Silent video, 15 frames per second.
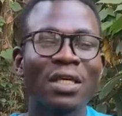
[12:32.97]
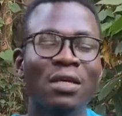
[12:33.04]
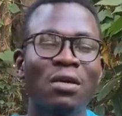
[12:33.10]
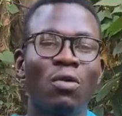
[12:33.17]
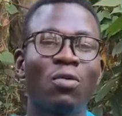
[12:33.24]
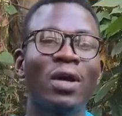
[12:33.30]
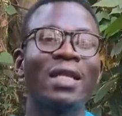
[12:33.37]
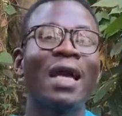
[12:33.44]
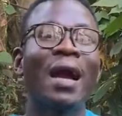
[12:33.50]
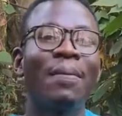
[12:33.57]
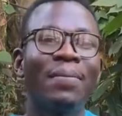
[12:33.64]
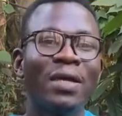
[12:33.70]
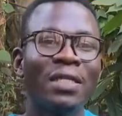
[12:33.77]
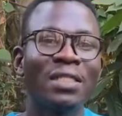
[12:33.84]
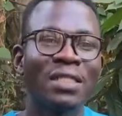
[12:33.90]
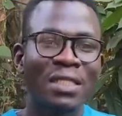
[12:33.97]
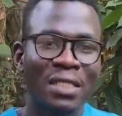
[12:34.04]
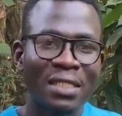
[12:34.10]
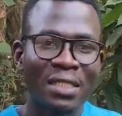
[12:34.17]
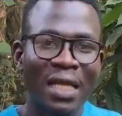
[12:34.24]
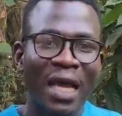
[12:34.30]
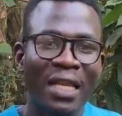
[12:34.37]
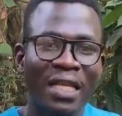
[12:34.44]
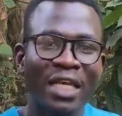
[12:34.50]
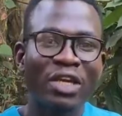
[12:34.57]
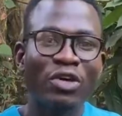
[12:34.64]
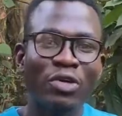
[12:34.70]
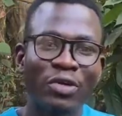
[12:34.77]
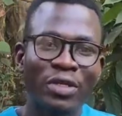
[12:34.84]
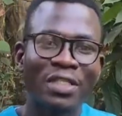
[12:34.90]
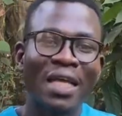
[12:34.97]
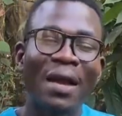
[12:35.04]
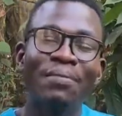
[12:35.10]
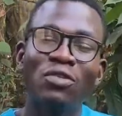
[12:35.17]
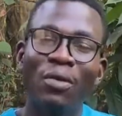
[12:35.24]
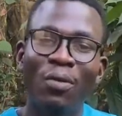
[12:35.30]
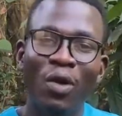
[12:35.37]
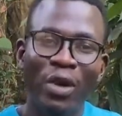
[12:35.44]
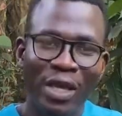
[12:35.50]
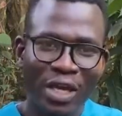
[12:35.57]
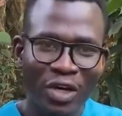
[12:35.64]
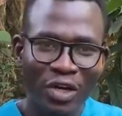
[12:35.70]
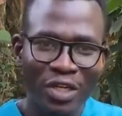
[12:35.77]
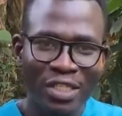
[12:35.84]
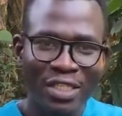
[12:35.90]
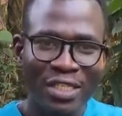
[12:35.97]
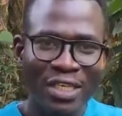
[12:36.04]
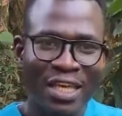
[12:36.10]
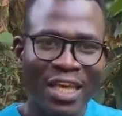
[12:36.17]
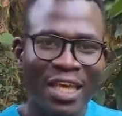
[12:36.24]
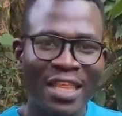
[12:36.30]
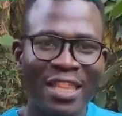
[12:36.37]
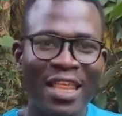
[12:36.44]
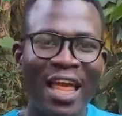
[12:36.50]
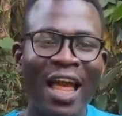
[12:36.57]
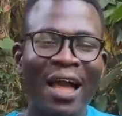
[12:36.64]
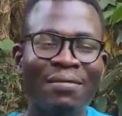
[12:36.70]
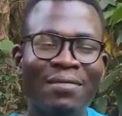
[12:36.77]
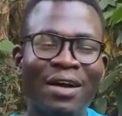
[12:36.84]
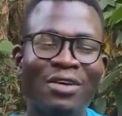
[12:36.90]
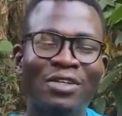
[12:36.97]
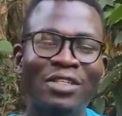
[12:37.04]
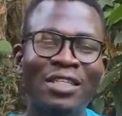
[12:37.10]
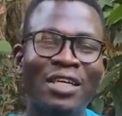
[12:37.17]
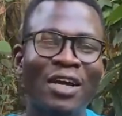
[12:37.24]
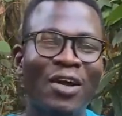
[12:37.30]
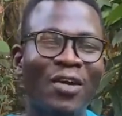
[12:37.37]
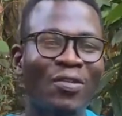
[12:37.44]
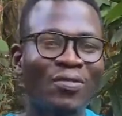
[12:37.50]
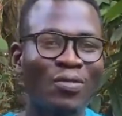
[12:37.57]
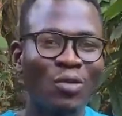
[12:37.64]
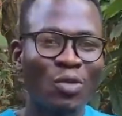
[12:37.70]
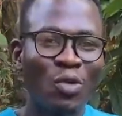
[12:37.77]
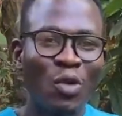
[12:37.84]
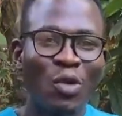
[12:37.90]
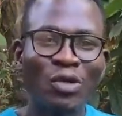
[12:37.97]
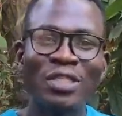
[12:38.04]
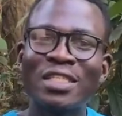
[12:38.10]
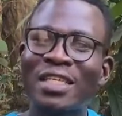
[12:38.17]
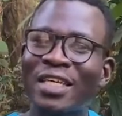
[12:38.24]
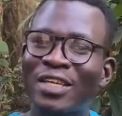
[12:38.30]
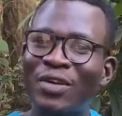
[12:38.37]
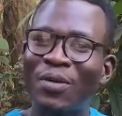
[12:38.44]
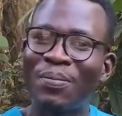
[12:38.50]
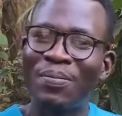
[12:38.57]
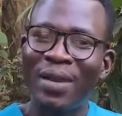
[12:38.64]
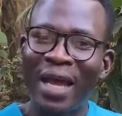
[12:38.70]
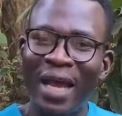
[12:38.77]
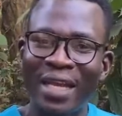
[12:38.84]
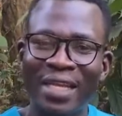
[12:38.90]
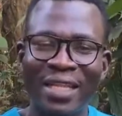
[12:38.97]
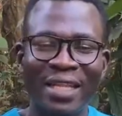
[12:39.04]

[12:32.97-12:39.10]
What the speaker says: what happens is an abnormal increase in the amount of glucose in your blood,